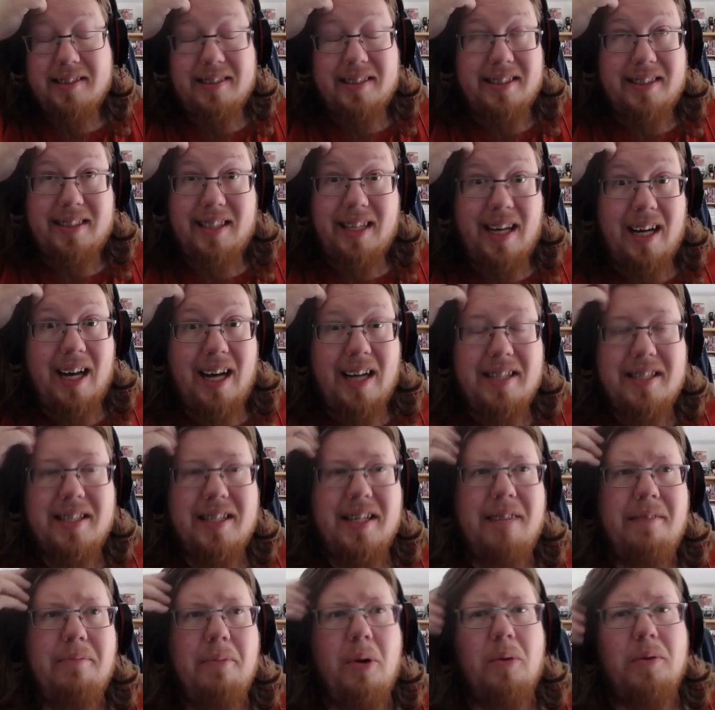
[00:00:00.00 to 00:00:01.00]
Gosh,
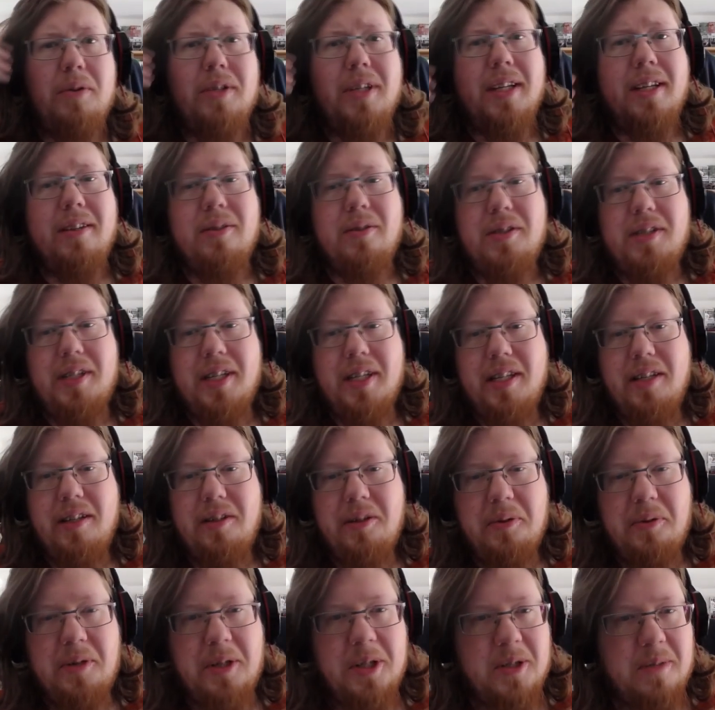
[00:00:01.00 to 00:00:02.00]
and we also get to see
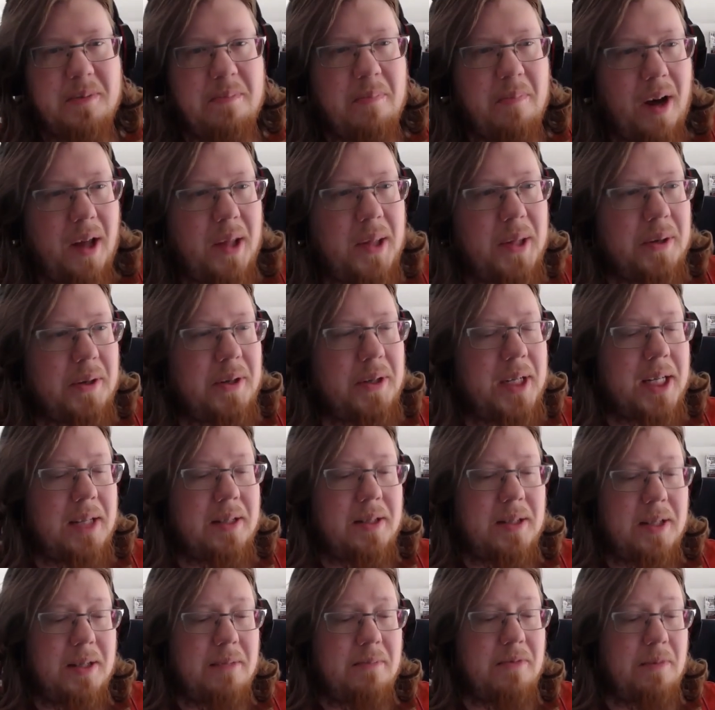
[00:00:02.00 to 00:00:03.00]
Yuki's mother
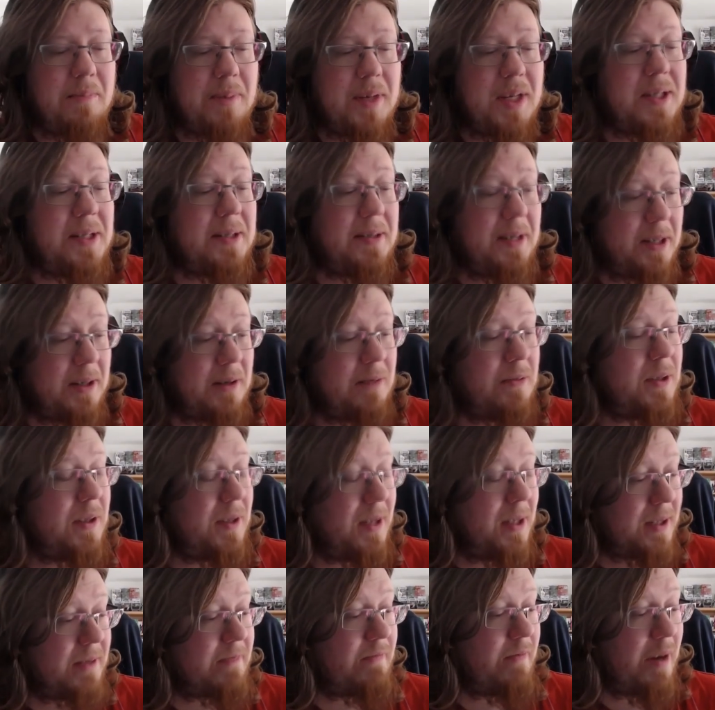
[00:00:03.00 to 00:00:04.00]
that seemed to be genuine,
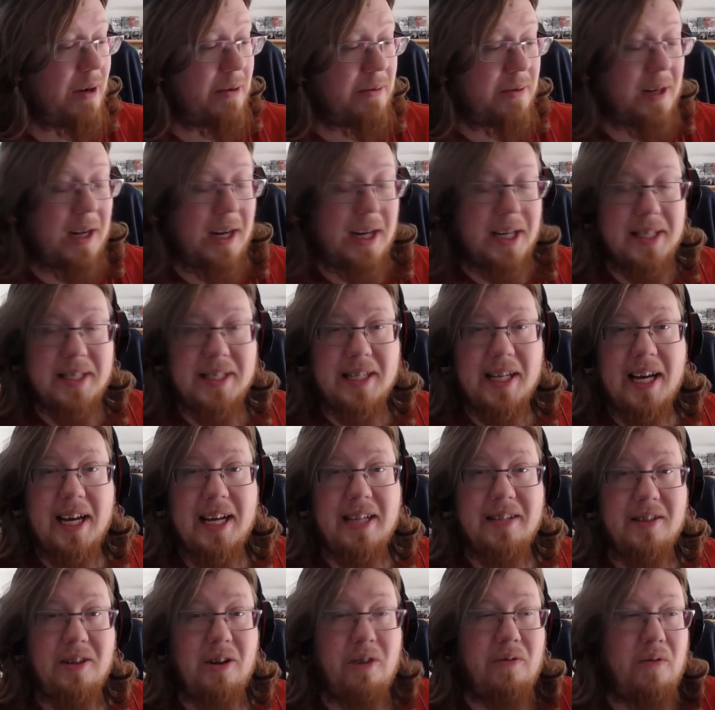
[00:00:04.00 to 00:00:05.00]
just very nice,
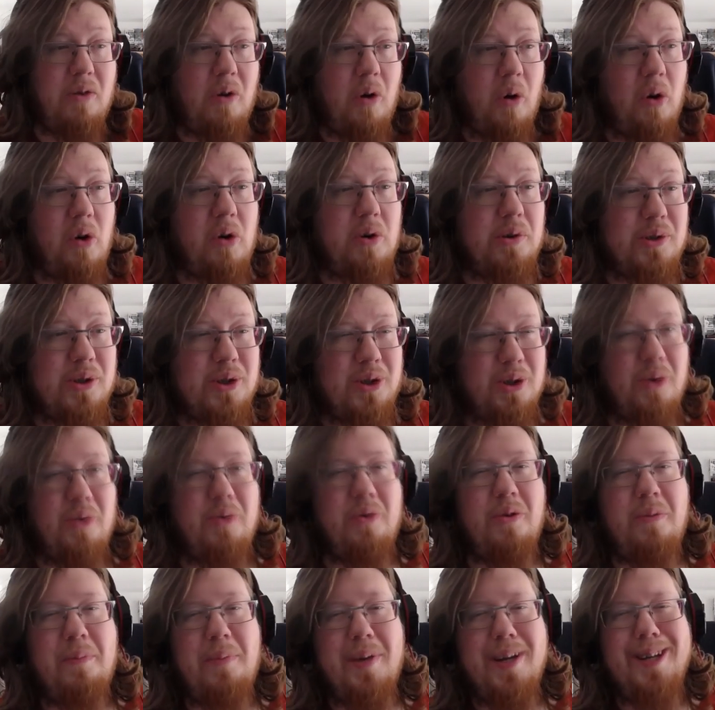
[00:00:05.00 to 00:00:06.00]
and of course,
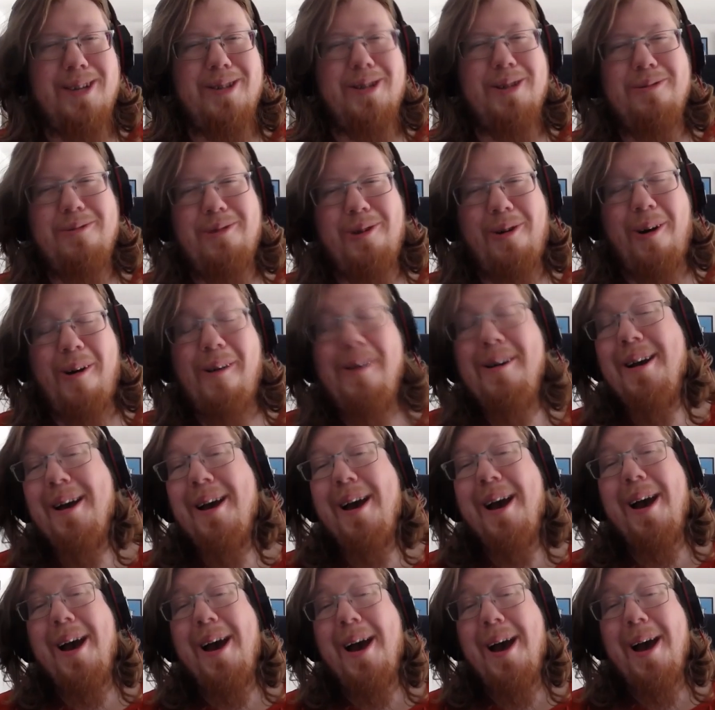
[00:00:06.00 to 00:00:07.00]
Yuno being Yuno,
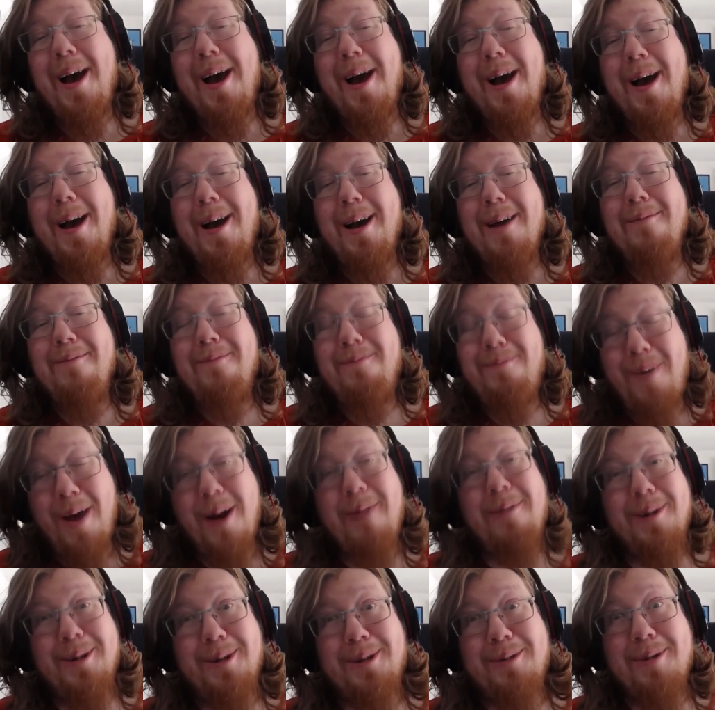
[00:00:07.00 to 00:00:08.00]

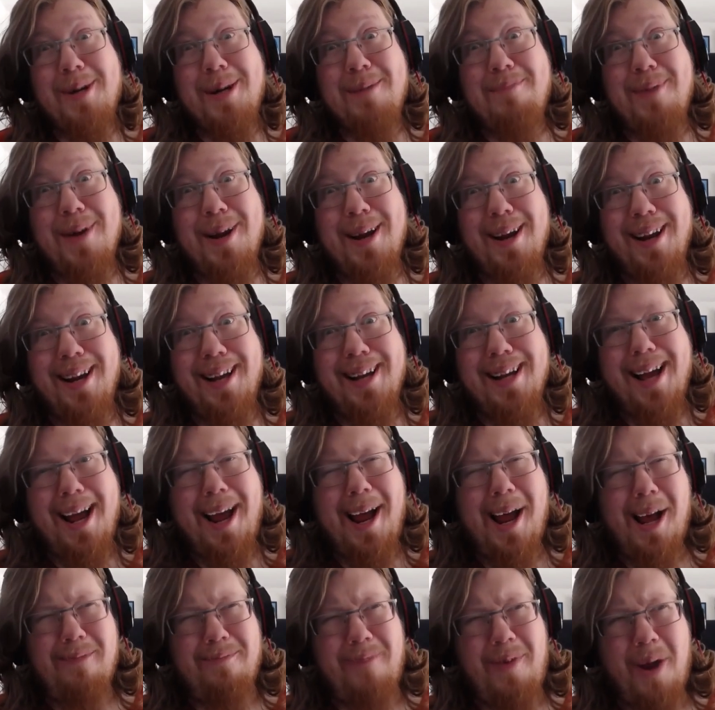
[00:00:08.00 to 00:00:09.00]
very creepy
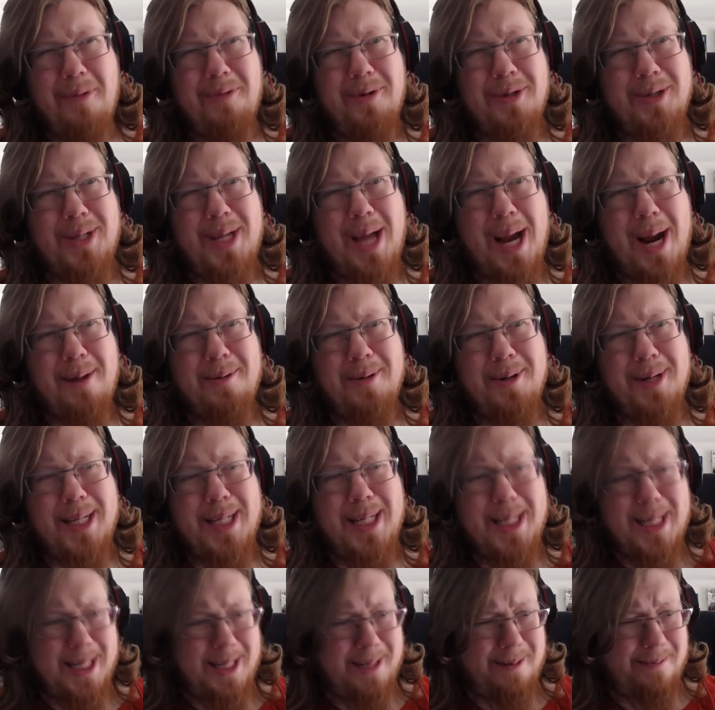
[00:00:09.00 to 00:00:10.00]
and very scary.
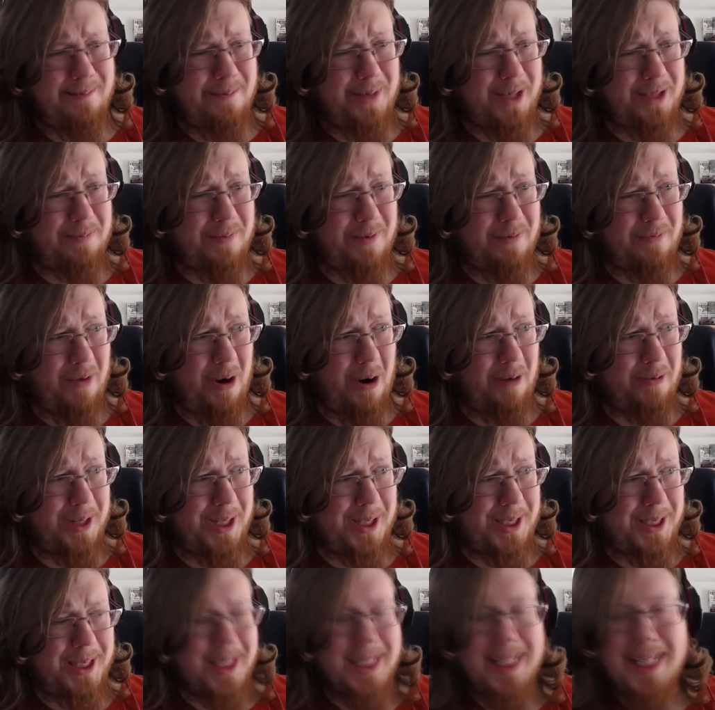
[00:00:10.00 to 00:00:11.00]
Makes me worried.